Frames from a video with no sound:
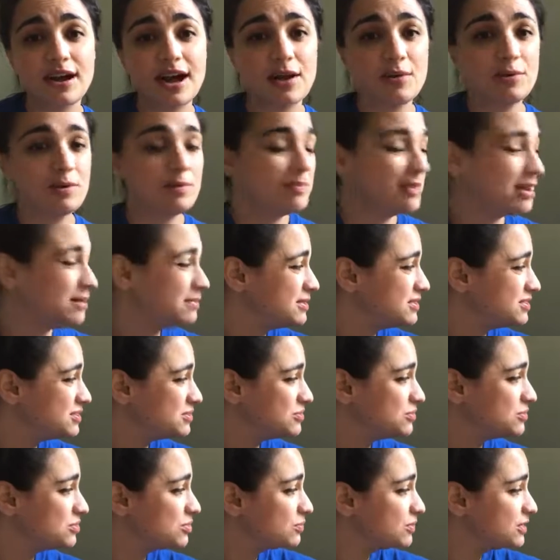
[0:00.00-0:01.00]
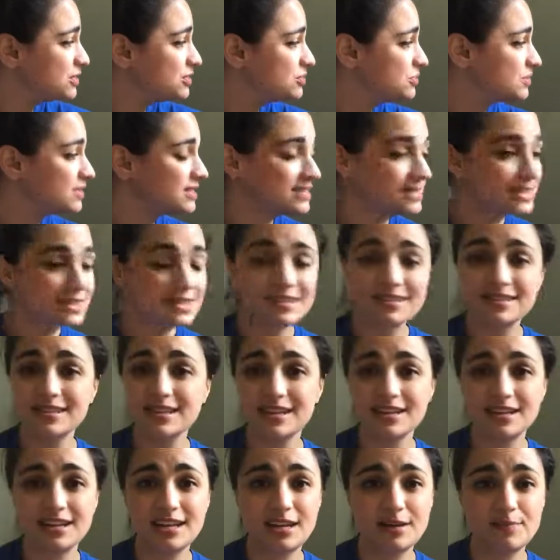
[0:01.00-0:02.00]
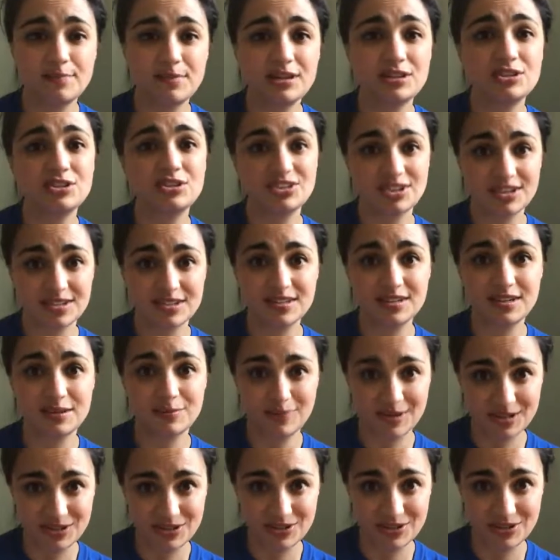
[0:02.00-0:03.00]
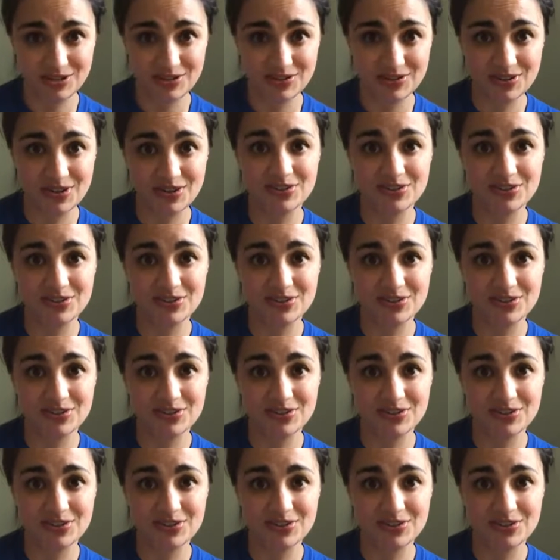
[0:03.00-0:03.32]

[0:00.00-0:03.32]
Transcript: I would maybe do 3 choices and keep it just to pictures